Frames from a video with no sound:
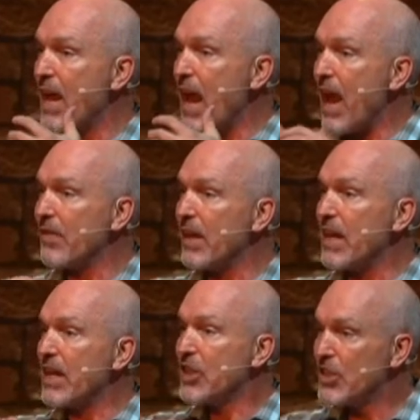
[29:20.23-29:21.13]
on the
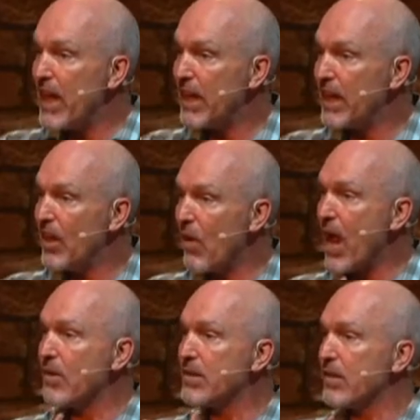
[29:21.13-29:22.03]
shaky
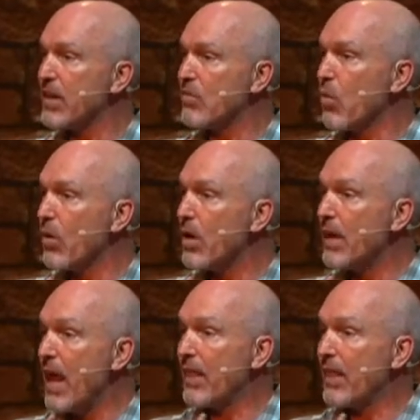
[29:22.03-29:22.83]
grounds of this world,